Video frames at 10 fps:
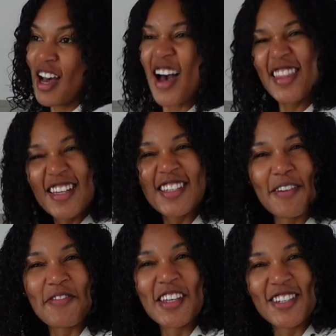I think
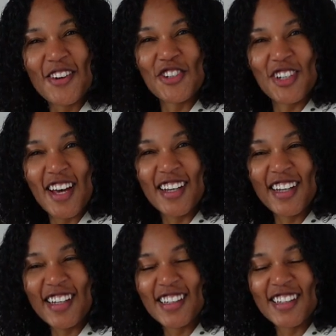some things are
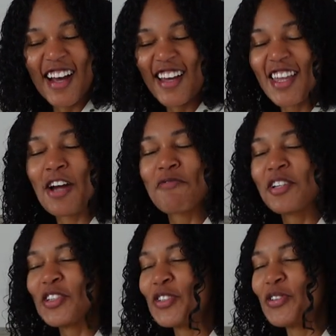genetic. I
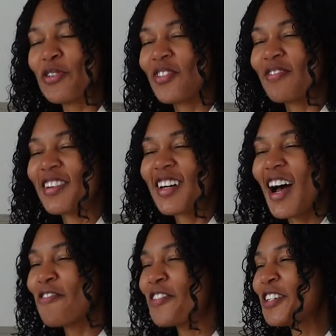really do.
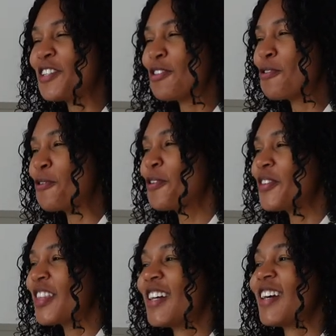I really do
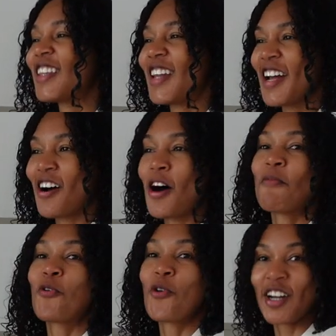think that I
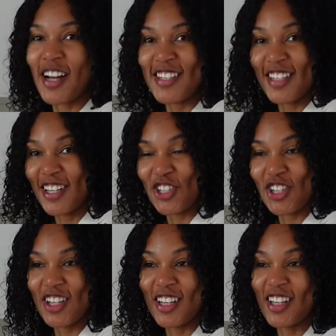got
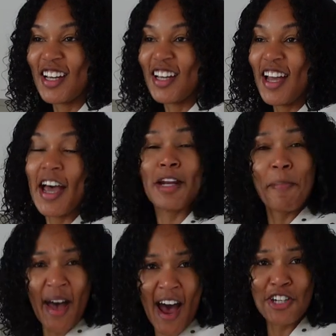organization and a
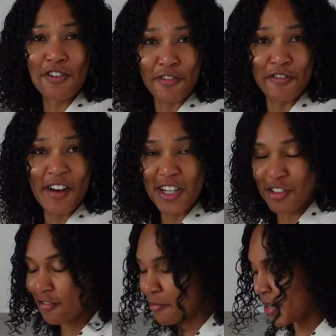passion for
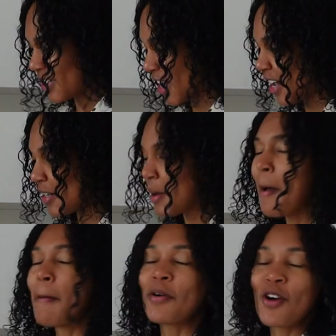fashion from my dad,
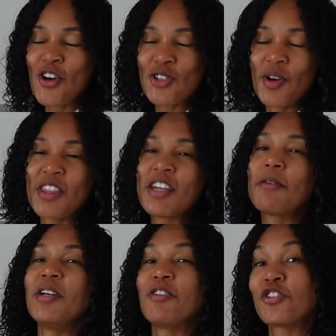but also I
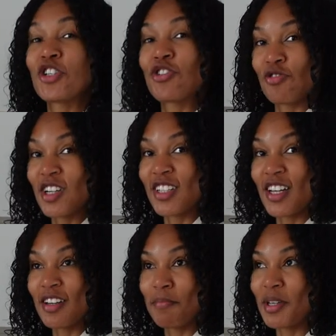think being
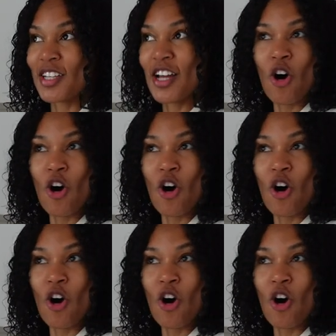restricted, because I